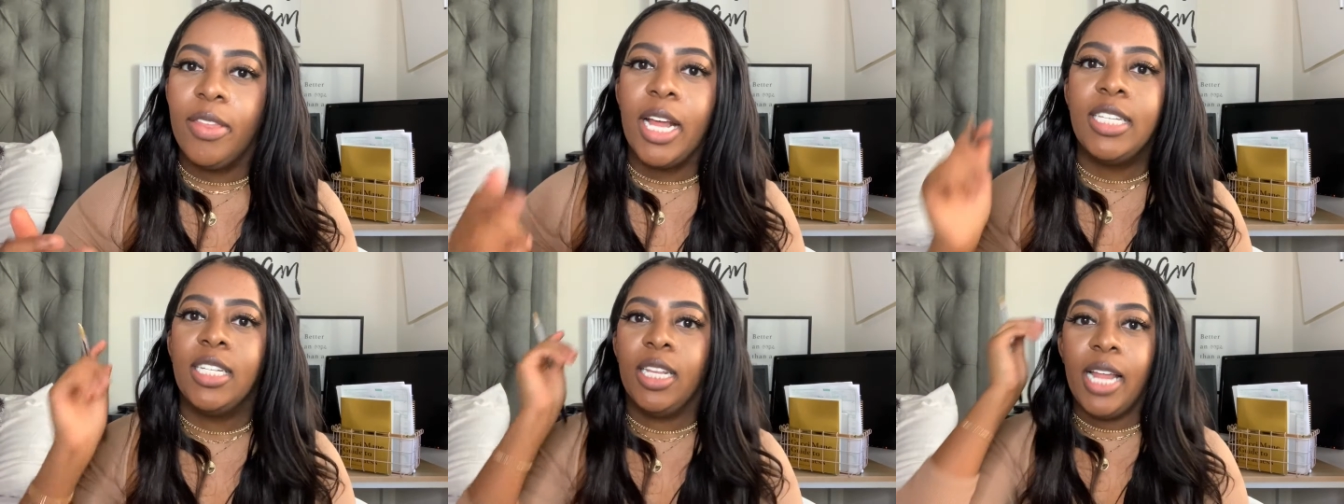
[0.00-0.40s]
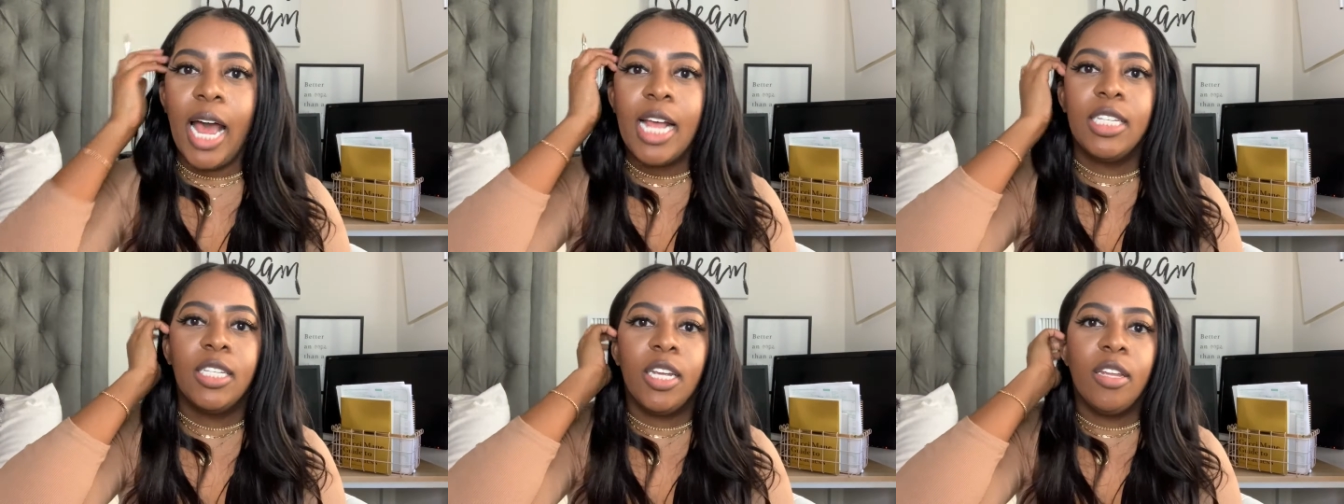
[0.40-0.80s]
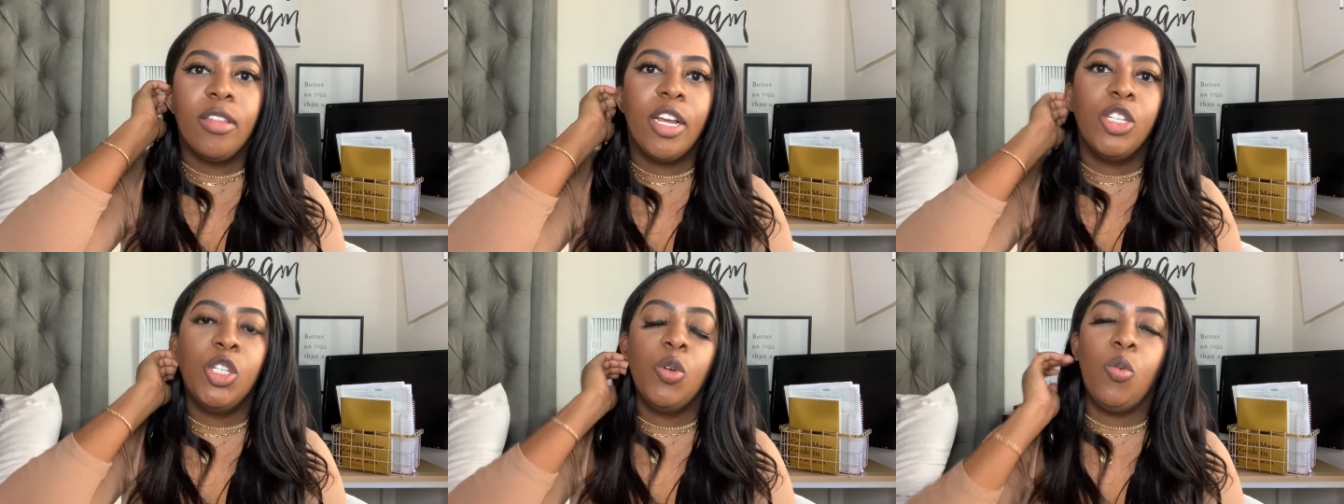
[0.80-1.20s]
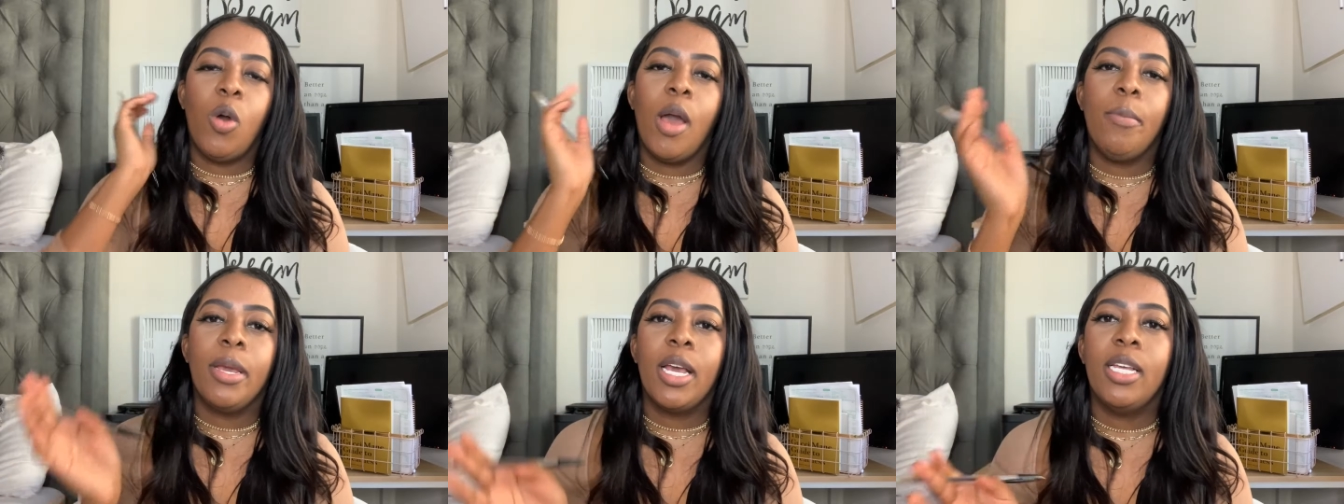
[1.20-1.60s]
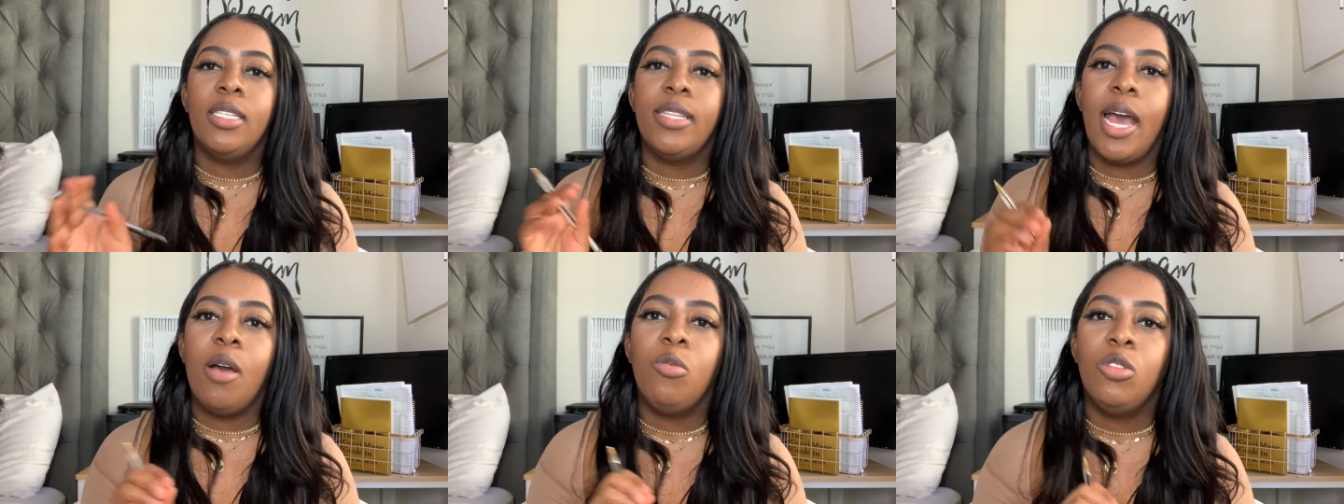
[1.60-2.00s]
That's the last thing that you want because
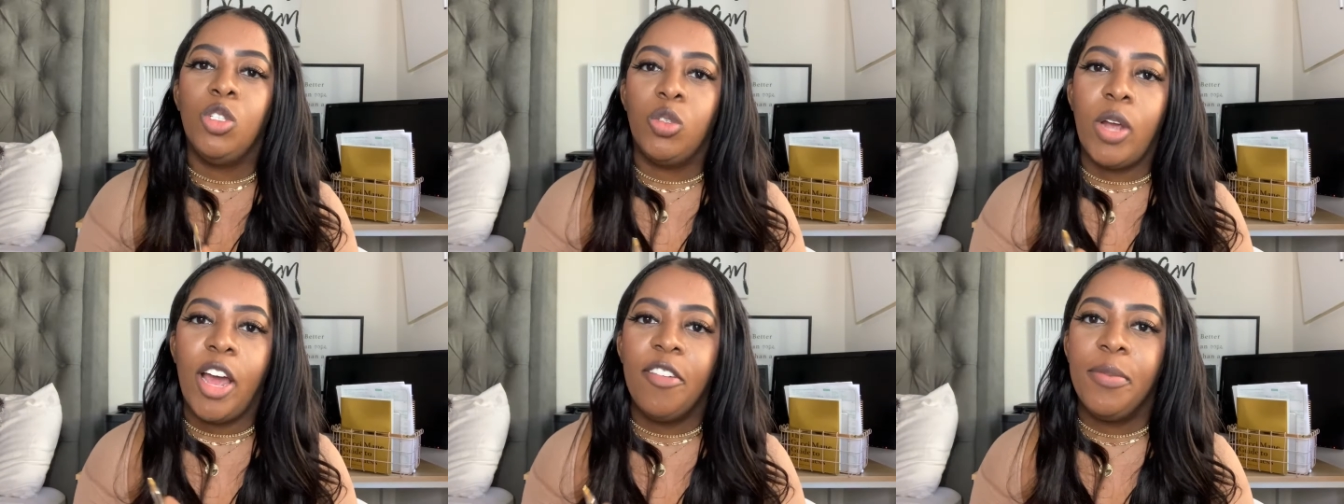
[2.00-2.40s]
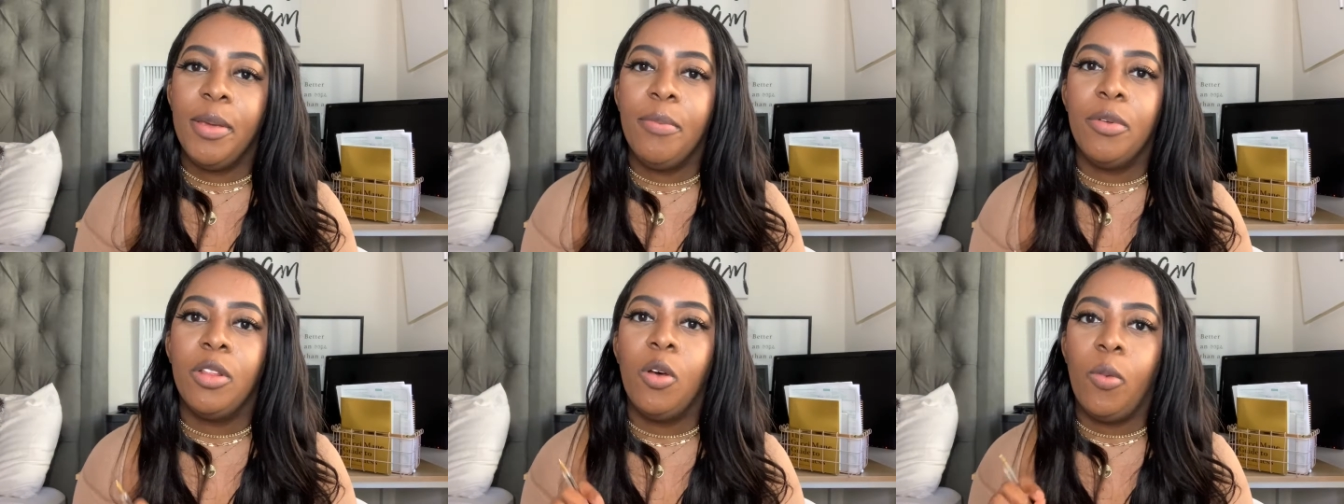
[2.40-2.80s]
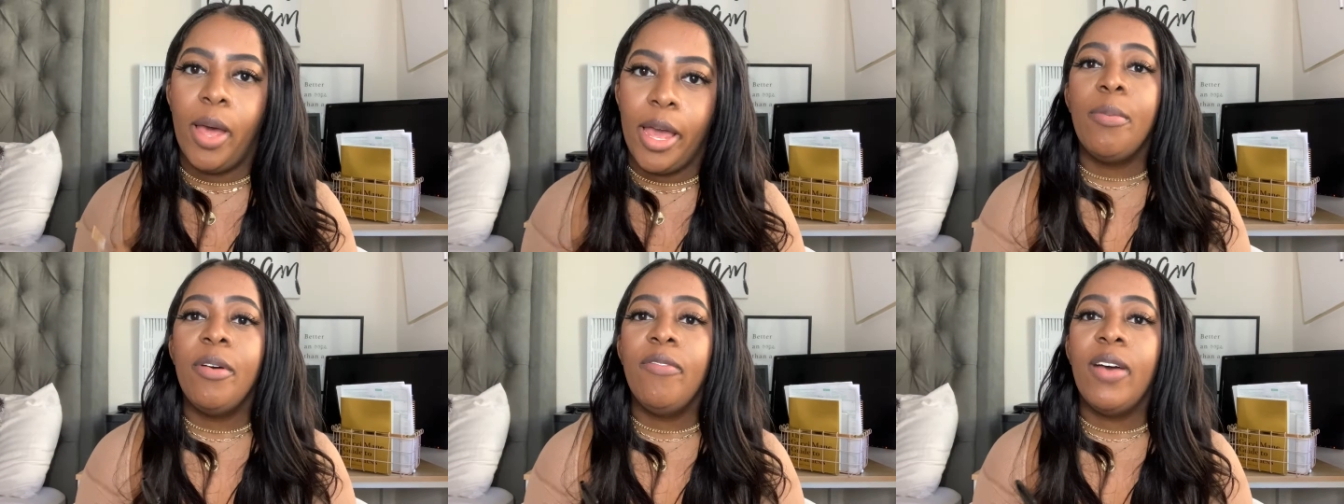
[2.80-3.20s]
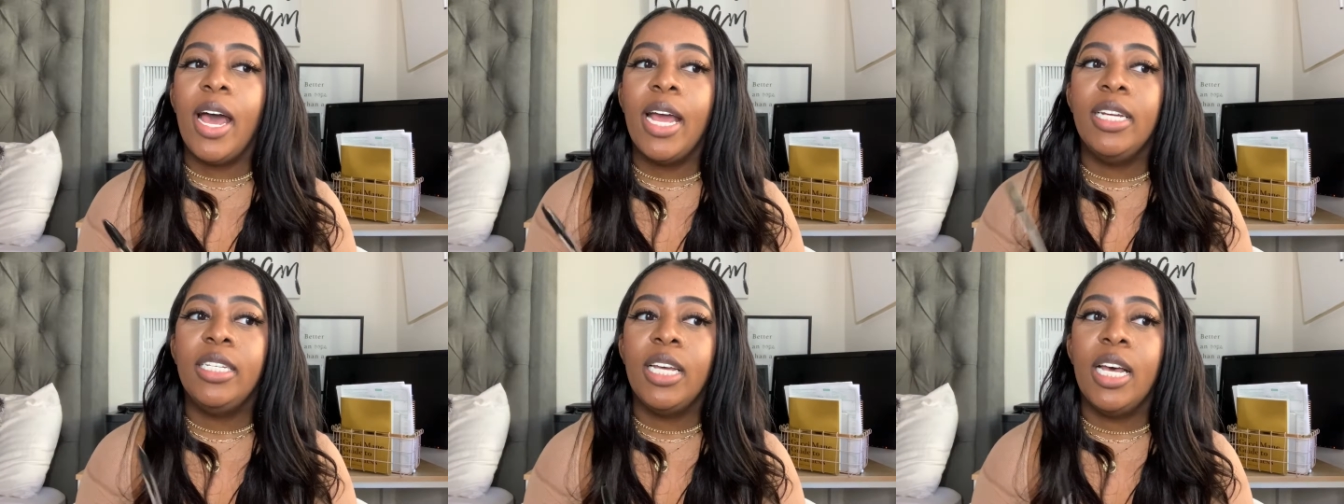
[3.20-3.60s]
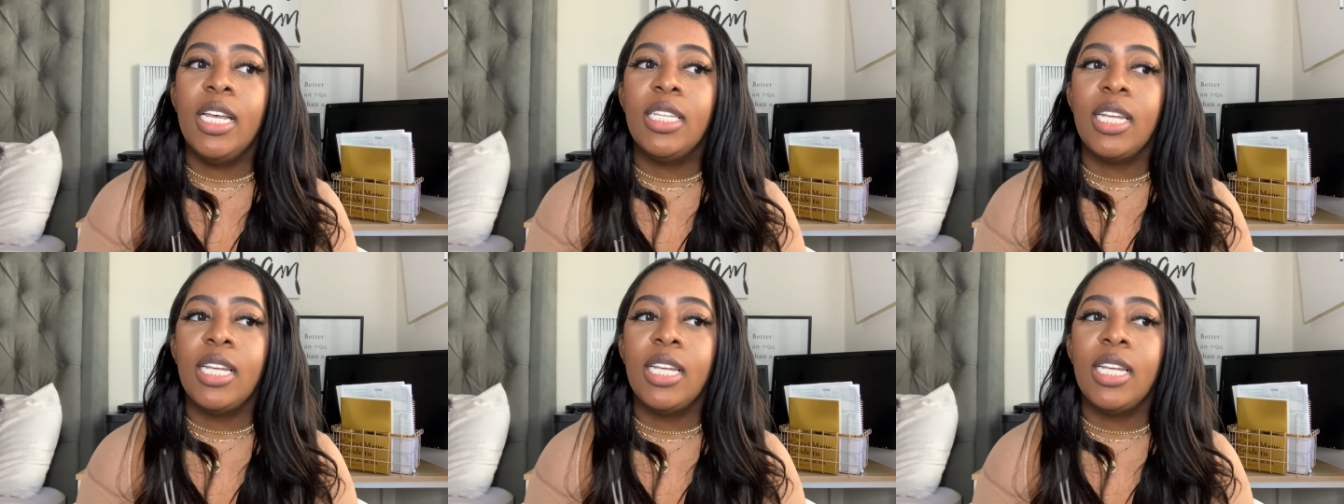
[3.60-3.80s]
that will drive people away. Shopify does